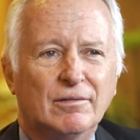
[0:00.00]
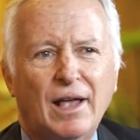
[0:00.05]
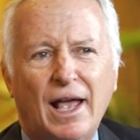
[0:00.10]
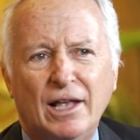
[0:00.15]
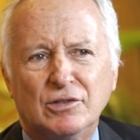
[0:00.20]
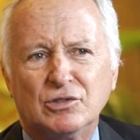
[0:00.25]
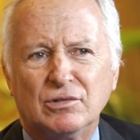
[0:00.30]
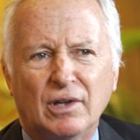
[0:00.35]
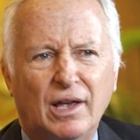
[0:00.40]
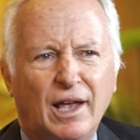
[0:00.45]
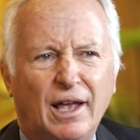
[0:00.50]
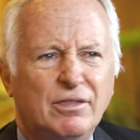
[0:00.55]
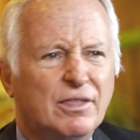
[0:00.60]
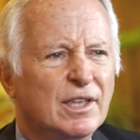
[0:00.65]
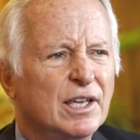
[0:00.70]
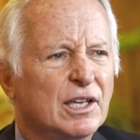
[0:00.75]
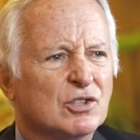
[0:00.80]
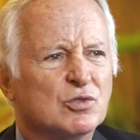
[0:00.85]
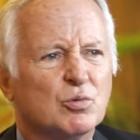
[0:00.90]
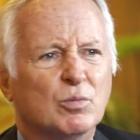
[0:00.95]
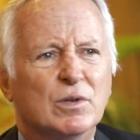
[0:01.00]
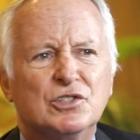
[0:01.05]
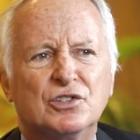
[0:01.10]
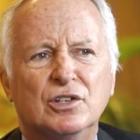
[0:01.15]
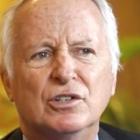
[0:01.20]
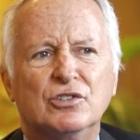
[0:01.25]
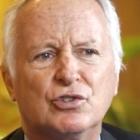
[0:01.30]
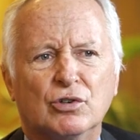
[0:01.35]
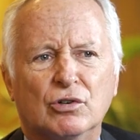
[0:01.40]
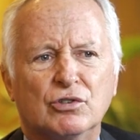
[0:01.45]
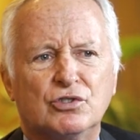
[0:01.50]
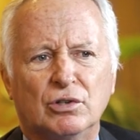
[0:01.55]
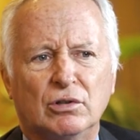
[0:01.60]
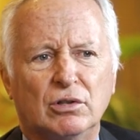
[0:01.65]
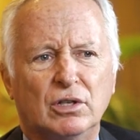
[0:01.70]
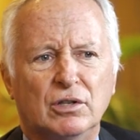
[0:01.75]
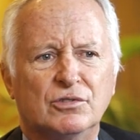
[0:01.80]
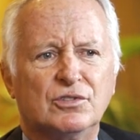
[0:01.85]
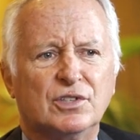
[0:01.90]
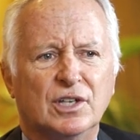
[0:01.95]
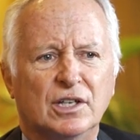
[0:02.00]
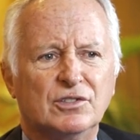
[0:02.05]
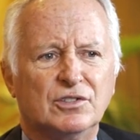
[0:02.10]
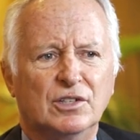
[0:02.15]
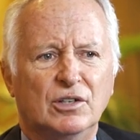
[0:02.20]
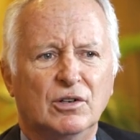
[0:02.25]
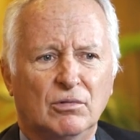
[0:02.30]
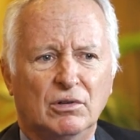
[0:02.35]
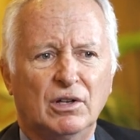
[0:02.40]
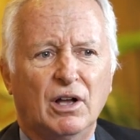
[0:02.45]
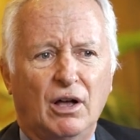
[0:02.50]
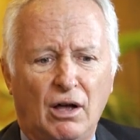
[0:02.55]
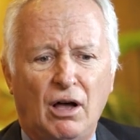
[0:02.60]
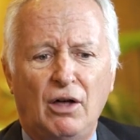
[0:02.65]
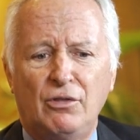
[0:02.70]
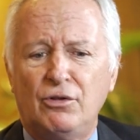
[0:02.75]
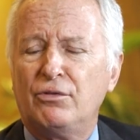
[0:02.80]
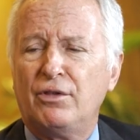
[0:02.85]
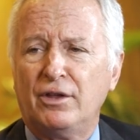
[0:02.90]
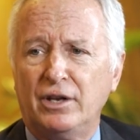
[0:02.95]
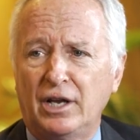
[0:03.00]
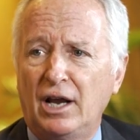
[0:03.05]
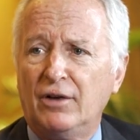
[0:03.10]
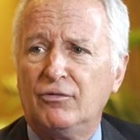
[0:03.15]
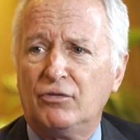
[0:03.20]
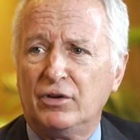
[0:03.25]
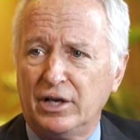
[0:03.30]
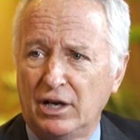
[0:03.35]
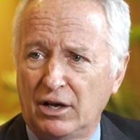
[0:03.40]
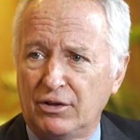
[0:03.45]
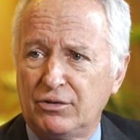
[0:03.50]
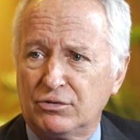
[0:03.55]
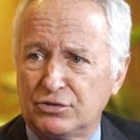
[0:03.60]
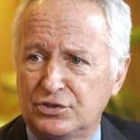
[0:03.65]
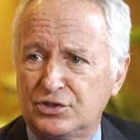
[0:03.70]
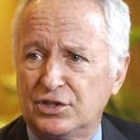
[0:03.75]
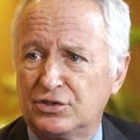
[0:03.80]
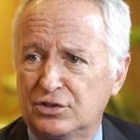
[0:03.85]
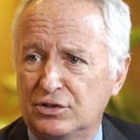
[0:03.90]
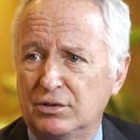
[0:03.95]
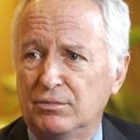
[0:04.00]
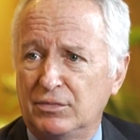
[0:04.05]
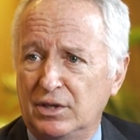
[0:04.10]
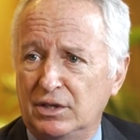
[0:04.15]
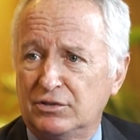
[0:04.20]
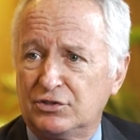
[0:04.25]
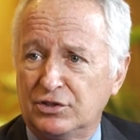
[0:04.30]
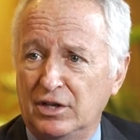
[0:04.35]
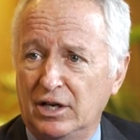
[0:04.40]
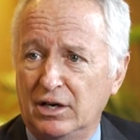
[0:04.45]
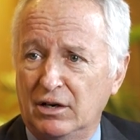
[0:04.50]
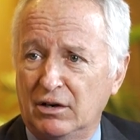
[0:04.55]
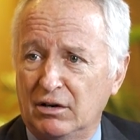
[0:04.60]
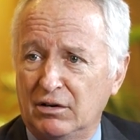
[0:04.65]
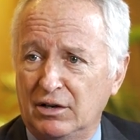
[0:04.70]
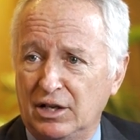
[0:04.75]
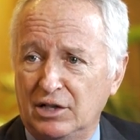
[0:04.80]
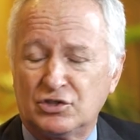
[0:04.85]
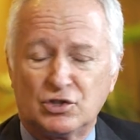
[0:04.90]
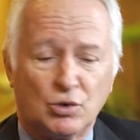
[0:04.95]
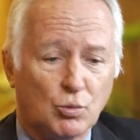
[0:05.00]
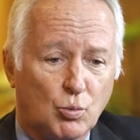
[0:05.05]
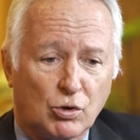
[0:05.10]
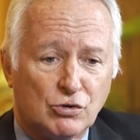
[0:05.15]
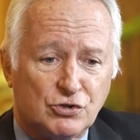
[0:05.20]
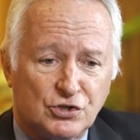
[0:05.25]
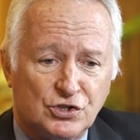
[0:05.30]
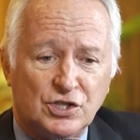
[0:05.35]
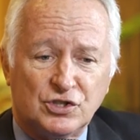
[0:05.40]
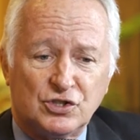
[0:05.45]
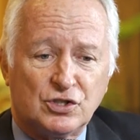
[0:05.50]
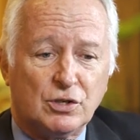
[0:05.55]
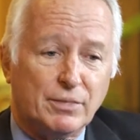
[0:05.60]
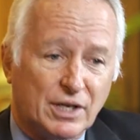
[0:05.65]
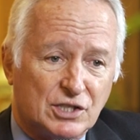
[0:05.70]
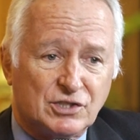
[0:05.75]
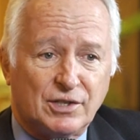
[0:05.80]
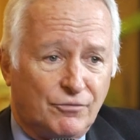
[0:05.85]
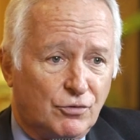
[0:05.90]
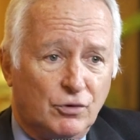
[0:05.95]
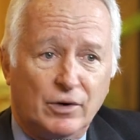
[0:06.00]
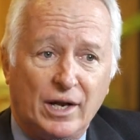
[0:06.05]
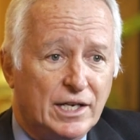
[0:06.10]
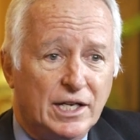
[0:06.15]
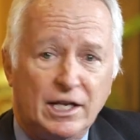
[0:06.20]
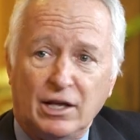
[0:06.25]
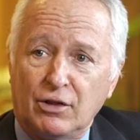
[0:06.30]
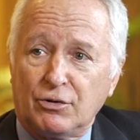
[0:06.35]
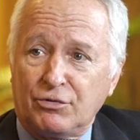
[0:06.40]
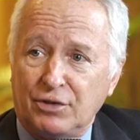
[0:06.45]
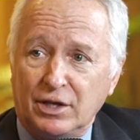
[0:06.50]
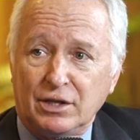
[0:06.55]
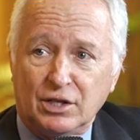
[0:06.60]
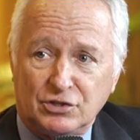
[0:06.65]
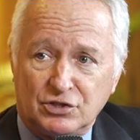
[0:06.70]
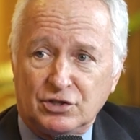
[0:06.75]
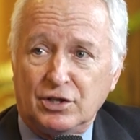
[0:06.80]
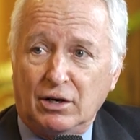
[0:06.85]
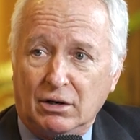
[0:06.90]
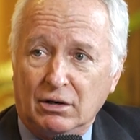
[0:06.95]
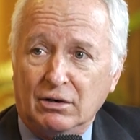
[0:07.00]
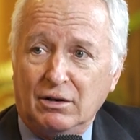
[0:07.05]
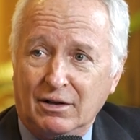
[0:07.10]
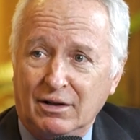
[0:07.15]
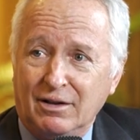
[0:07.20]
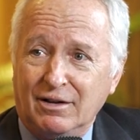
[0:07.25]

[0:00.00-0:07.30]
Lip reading: as I think it's Winston Churchill who says, you know, other than every other system that's there, it's the worst system except for any other thing that's there.